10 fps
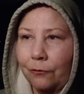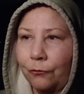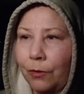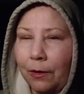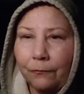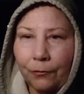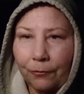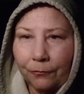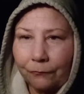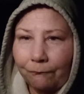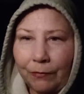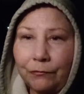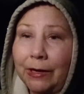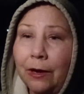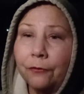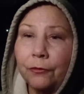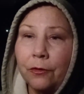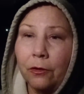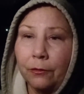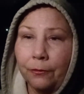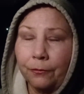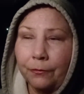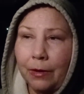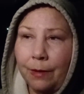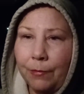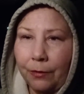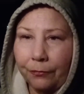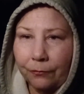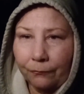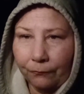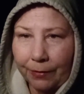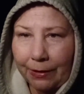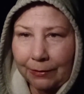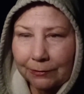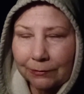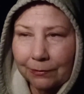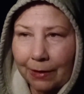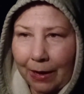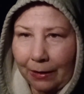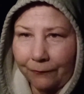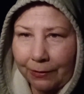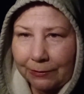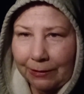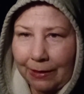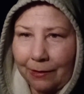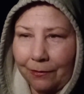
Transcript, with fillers: twelve or fifteen hundred dollar a month rent out of it